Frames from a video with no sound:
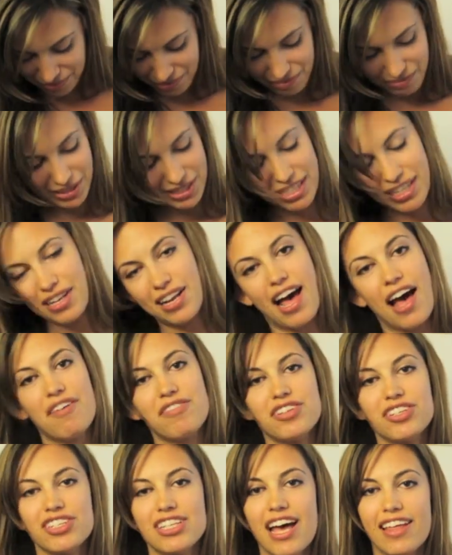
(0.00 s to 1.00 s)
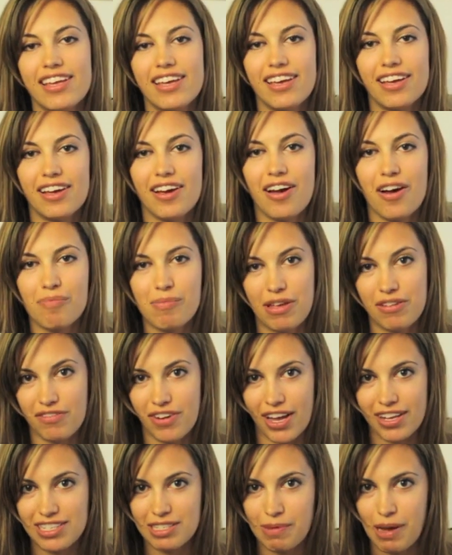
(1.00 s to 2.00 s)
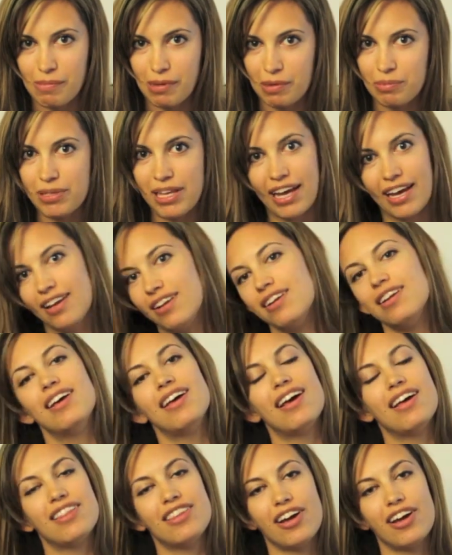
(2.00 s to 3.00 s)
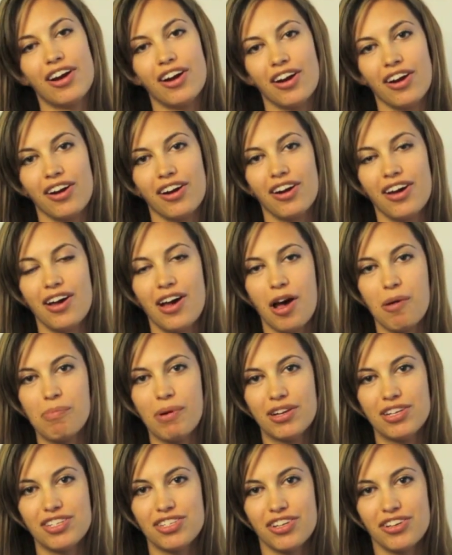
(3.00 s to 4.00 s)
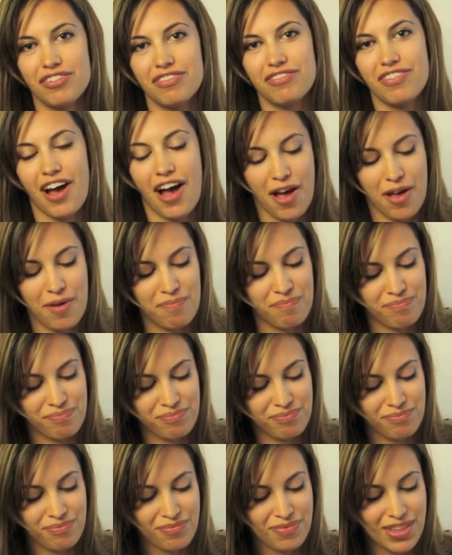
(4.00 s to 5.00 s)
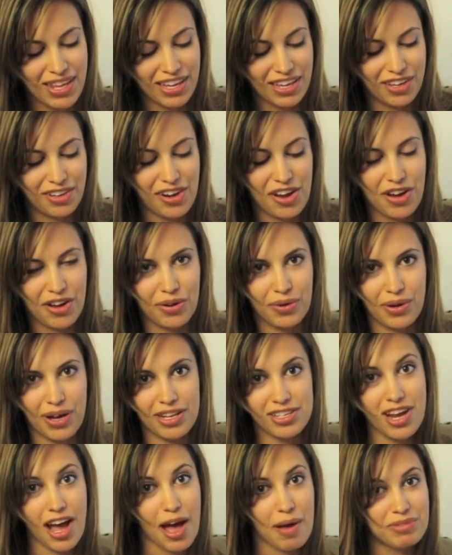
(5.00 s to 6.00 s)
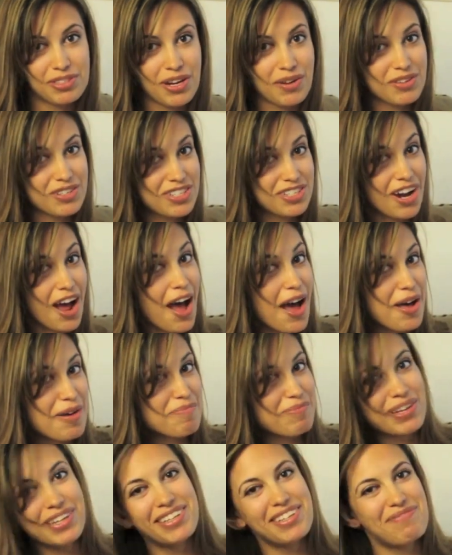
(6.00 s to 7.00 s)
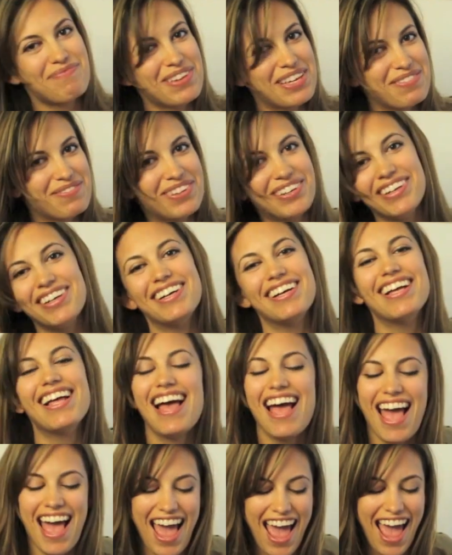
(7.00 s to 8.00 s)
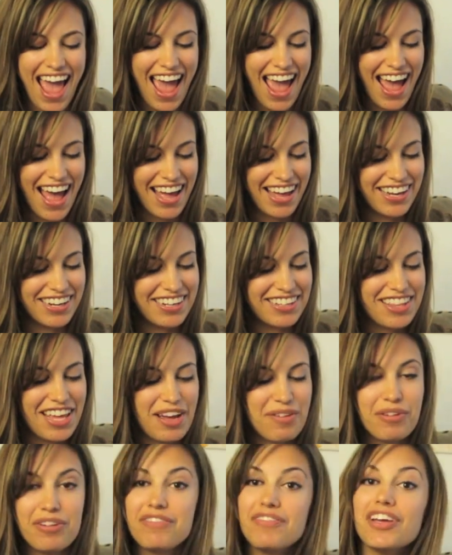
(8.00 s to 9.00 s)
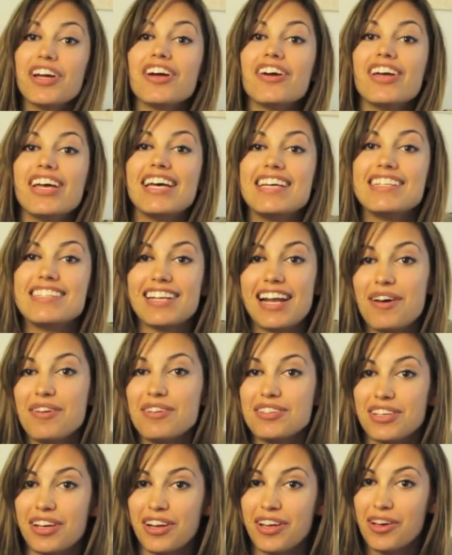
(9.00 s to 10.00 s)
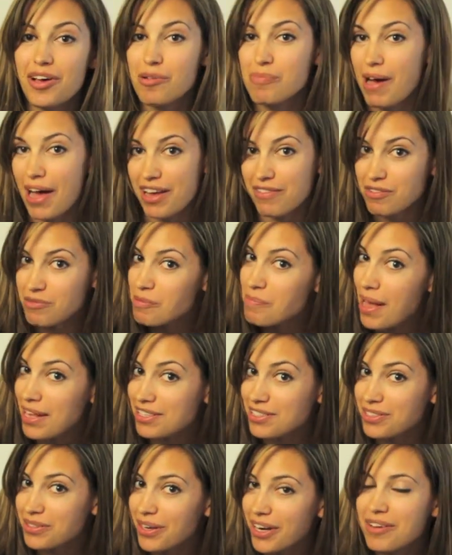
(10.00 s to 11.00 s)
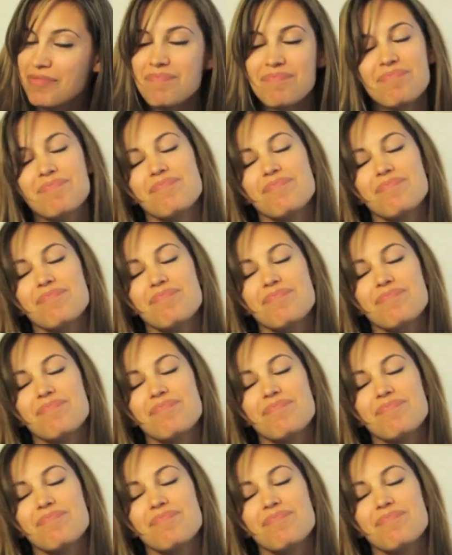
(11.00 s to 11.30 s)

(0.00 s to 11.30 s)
But then after telling my friends about my plan, there are a bunch of, adopt, don't shop people, and they were furious that I was going to go buy from a pet store.